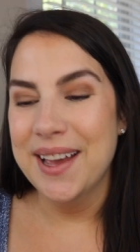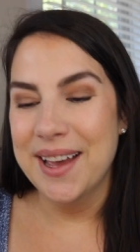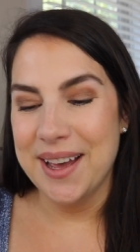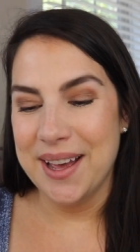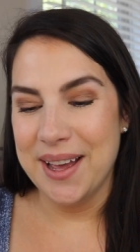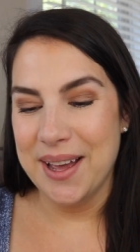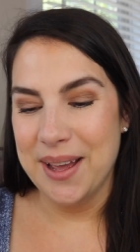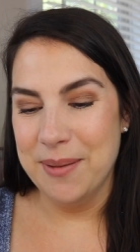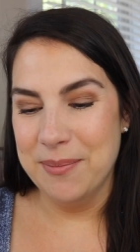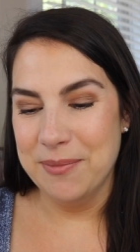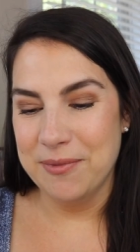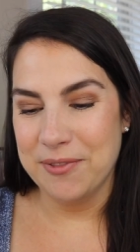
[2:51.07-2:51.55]

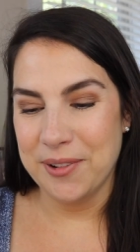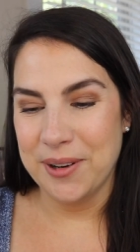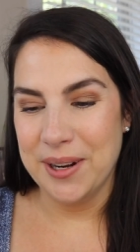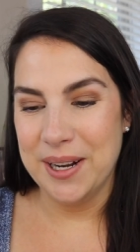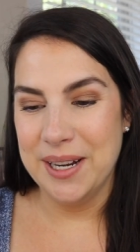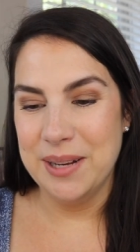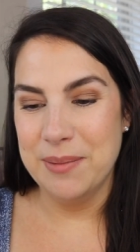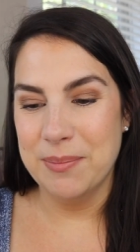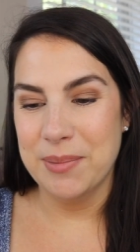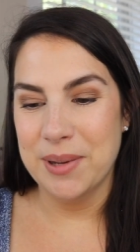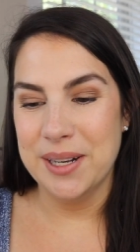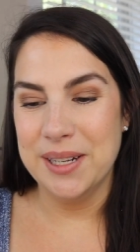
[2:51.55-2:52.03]
um, for
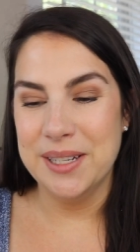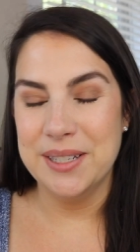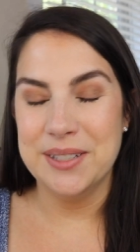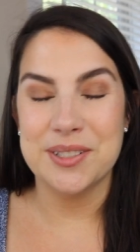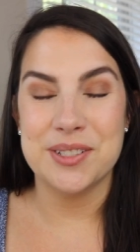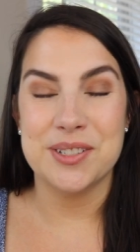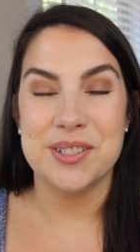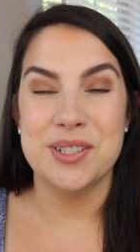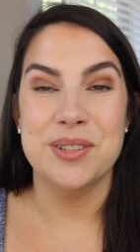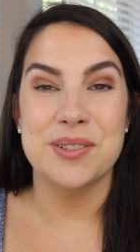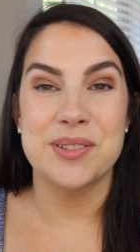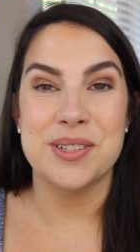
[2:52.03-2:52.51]
anybody
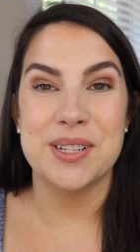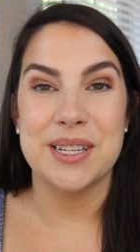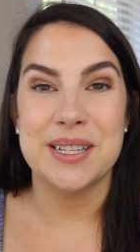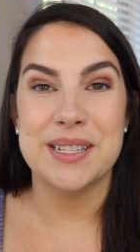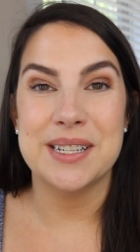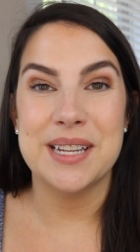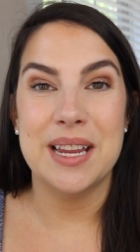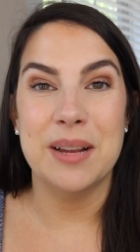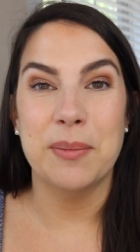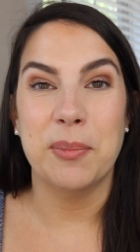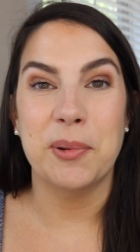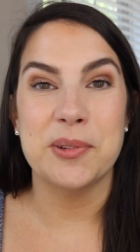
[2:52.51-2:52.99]
just using a
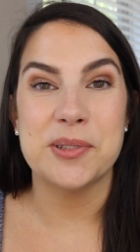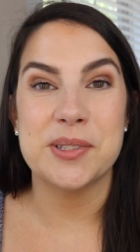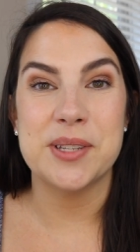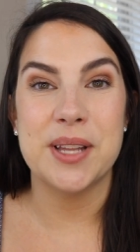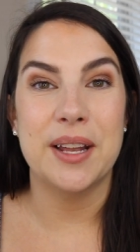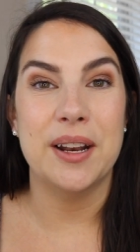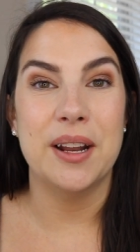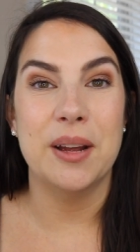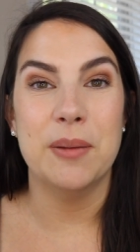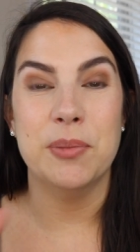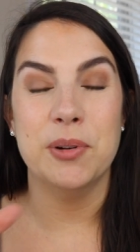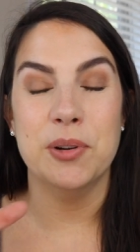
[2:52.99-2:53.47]
table
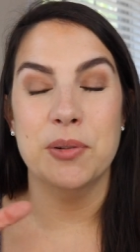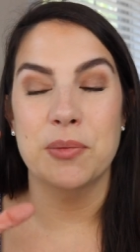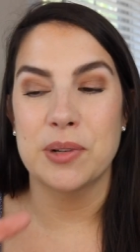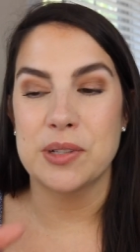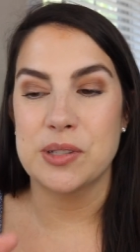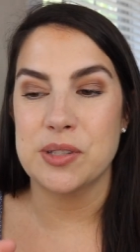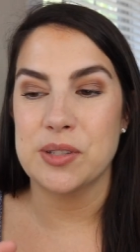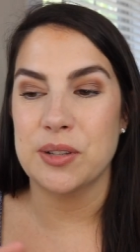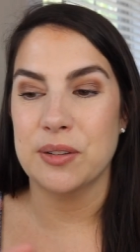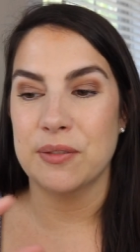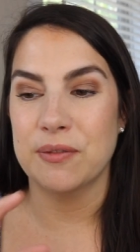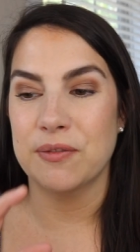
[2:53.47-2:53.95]
setup who
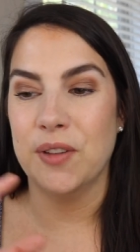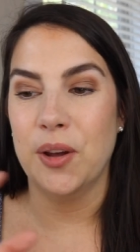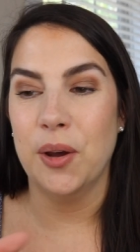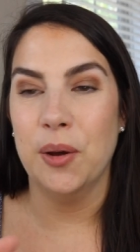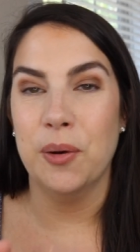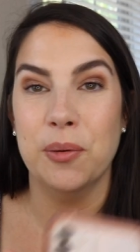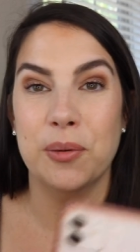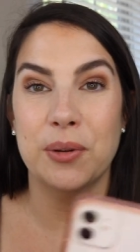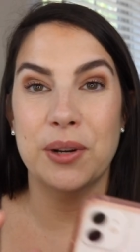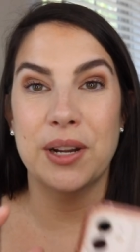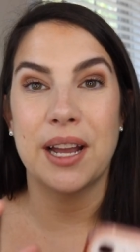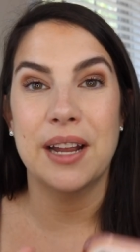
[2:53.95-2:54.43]
wants their
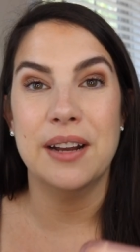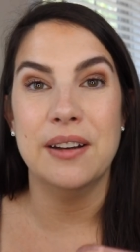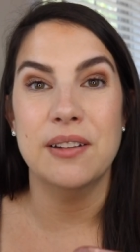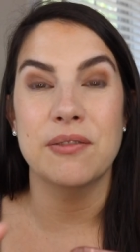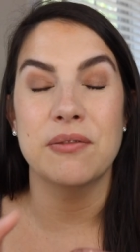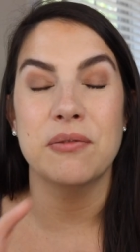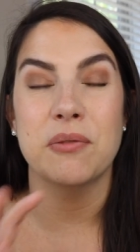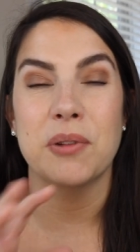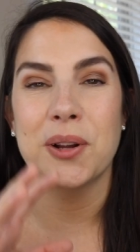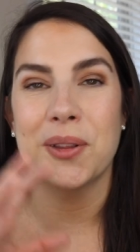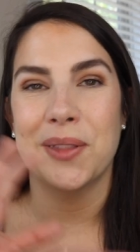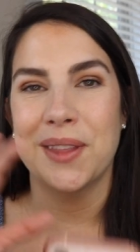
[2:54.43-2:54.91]
phone kind
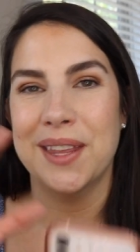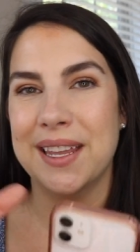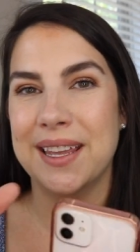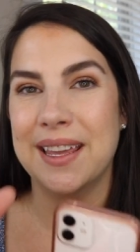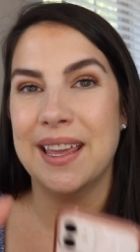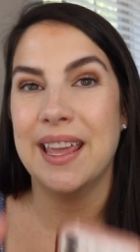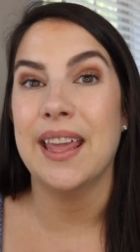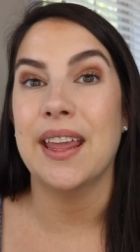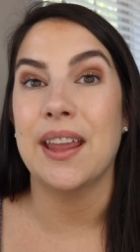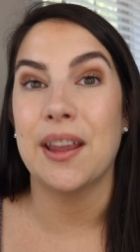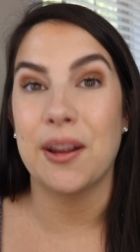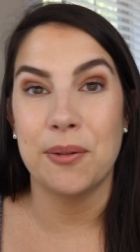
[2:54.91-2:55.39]
of where they
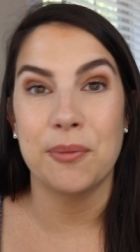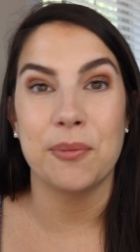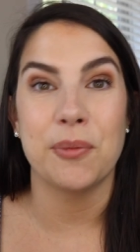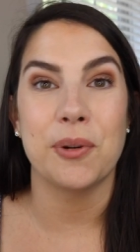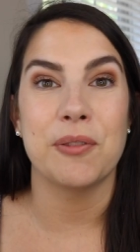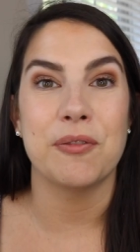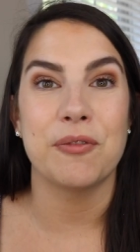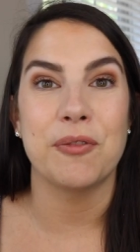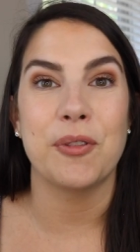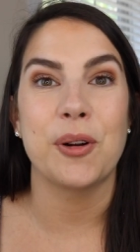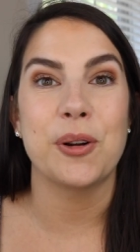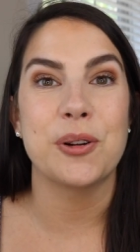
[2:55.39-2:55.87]
can
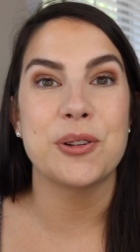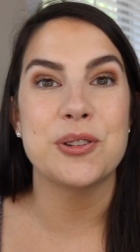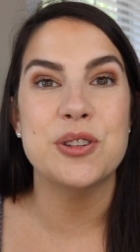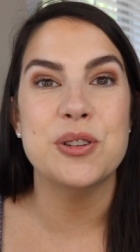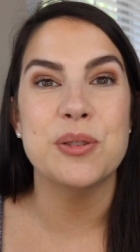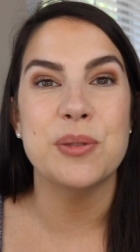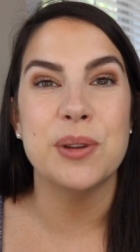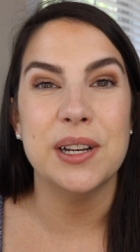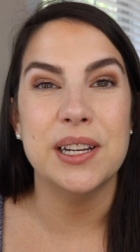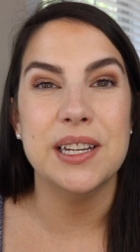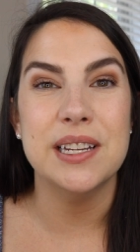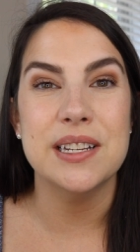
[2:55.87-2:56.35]
refer
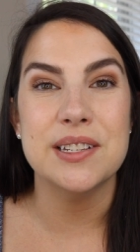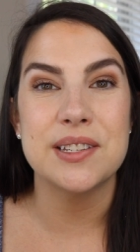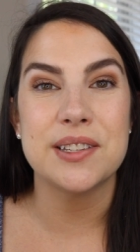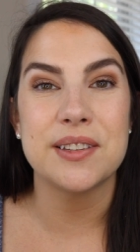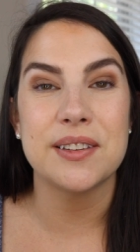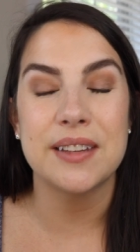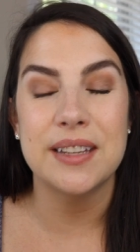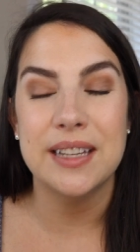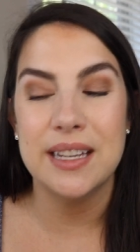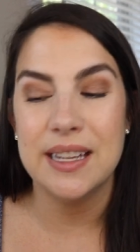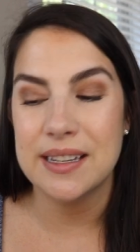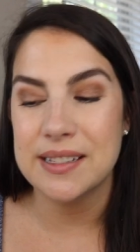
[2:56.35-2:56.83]
to it
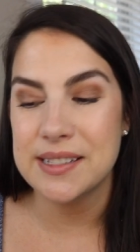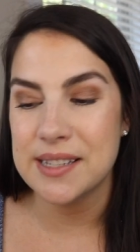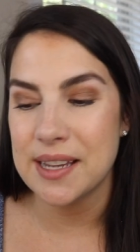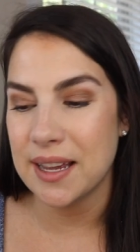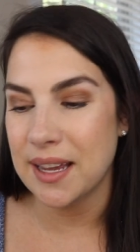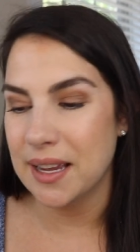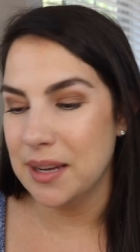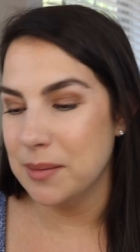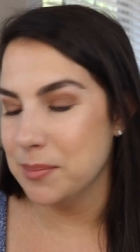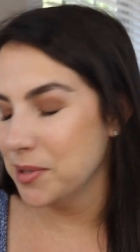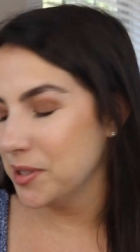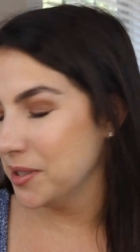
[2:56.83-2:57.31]
easily at
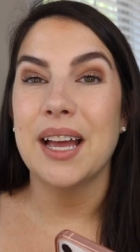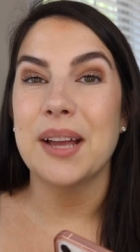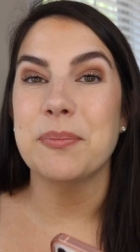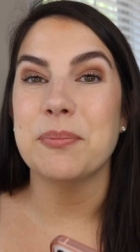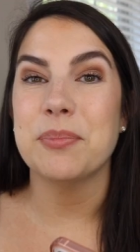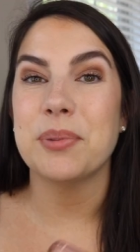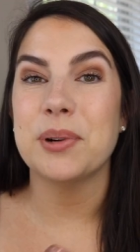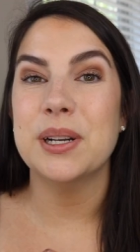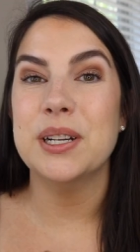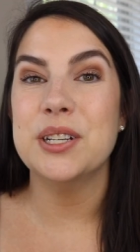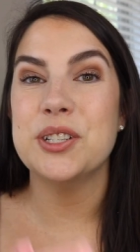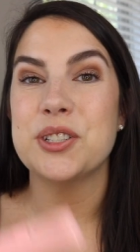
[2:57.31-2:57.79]
times.
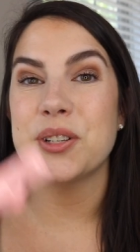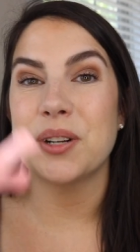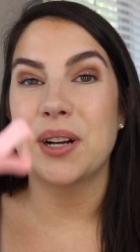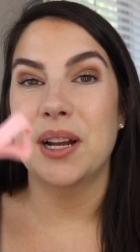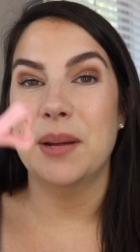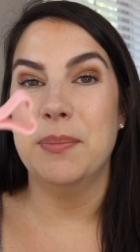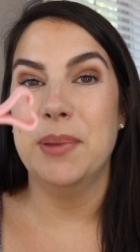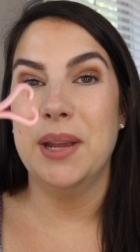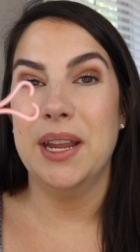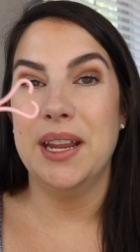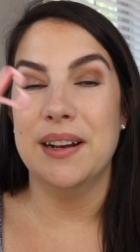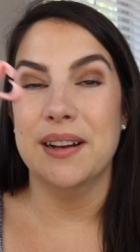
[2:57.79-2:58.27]
I'm pretty sure
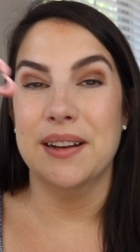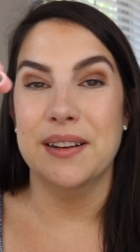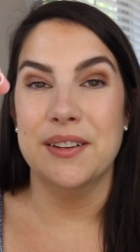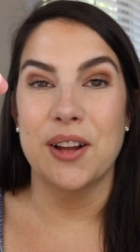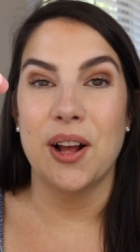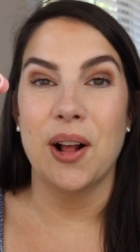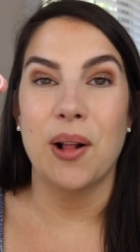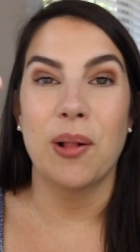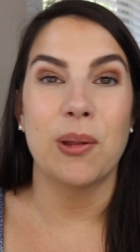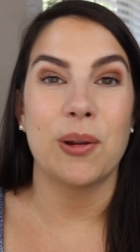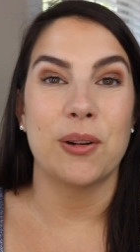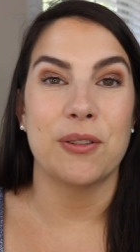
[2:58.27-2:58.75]
I paid a
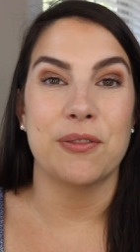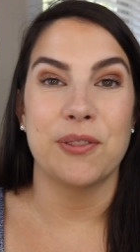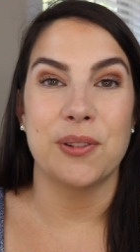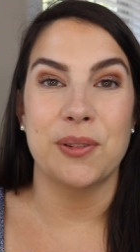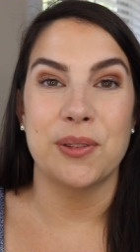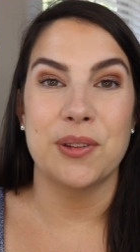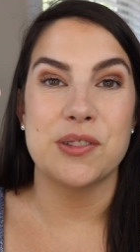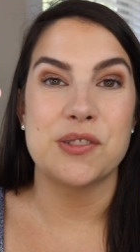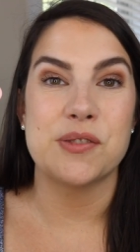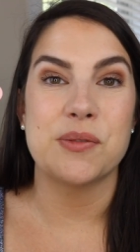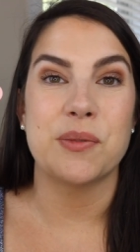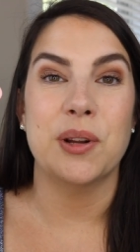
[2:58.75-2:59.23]
dollar for
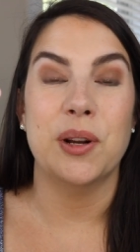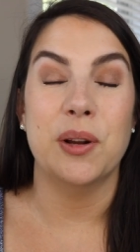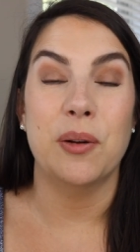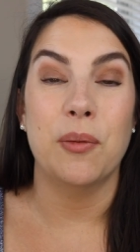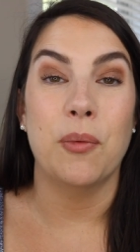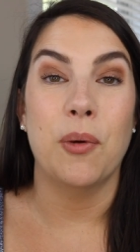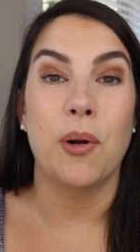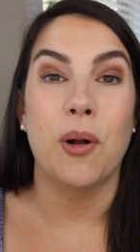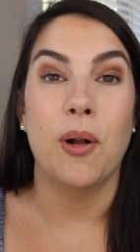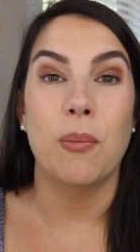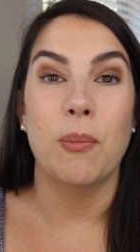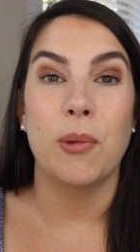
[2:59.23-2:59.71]
this one at
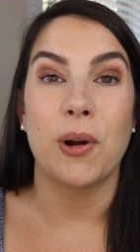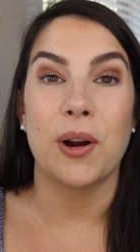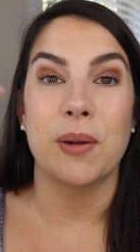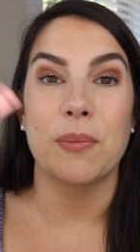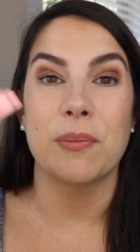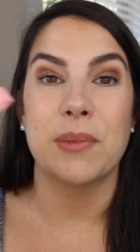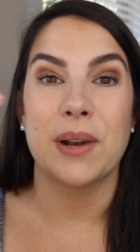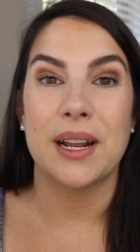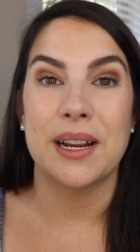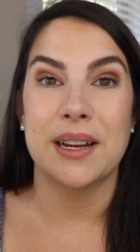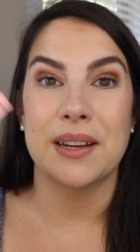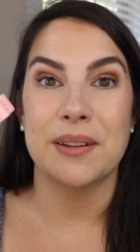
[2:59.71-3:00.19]

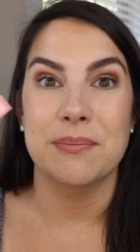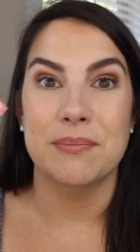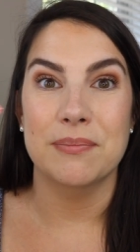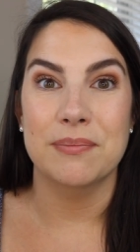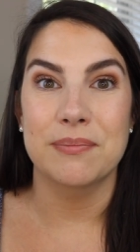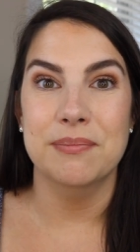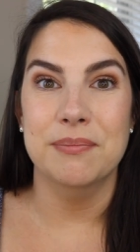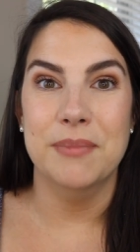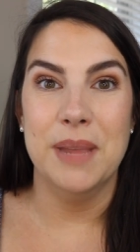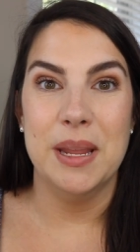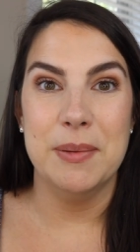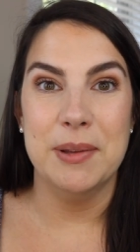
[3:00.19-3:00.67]
Walmart, but I can
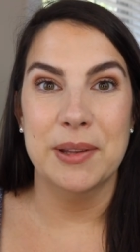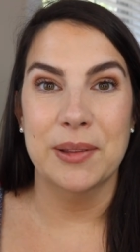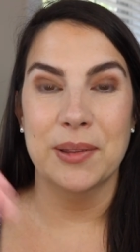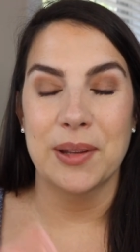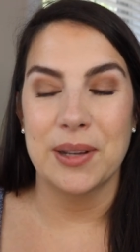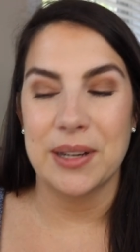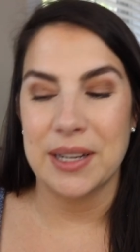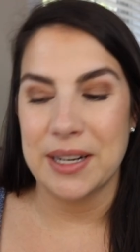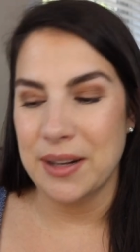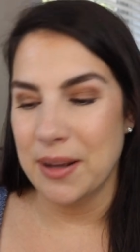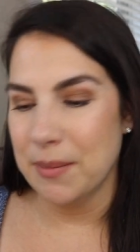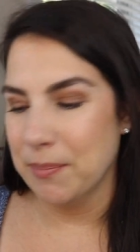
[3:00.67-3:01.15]
maybe
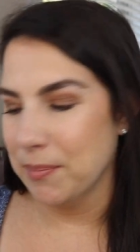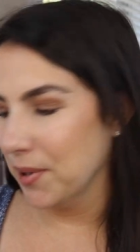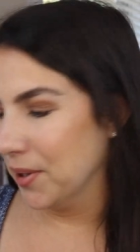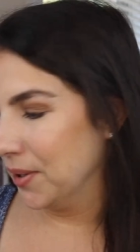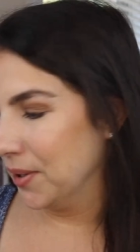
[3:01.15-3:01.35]
look it up